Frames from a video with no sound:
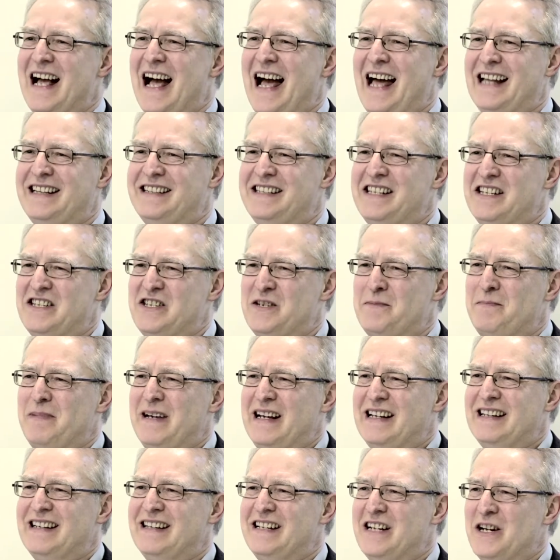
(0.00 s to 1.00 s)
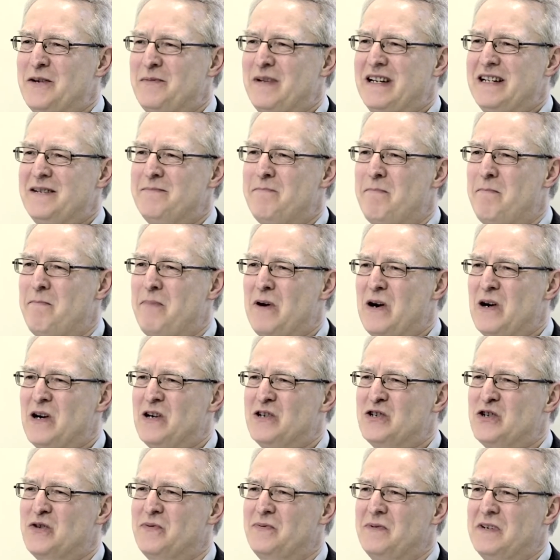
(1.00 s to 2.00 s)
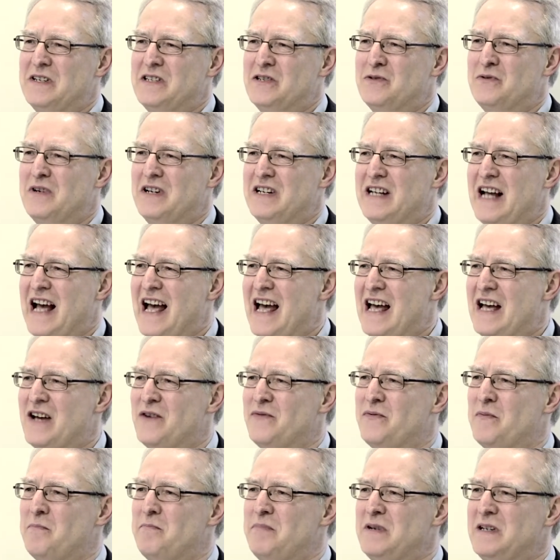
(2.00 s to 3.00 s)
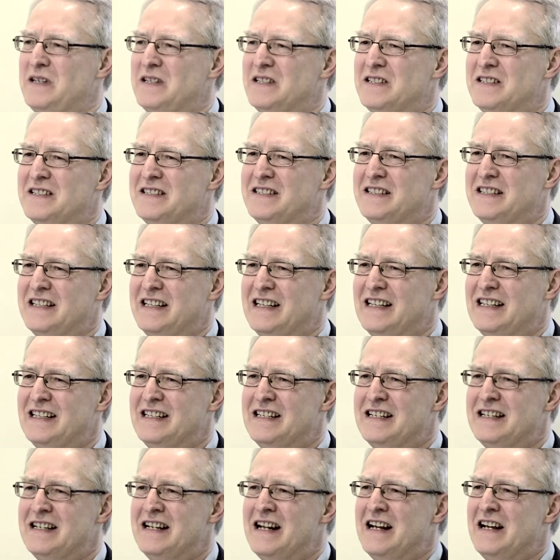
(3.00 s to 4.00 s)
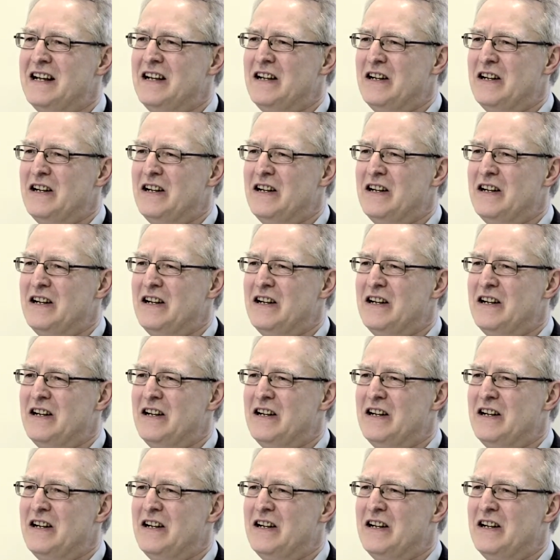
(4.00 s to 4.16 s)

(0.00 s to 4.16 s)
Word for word: anticipated and how many parts of it already have appeared in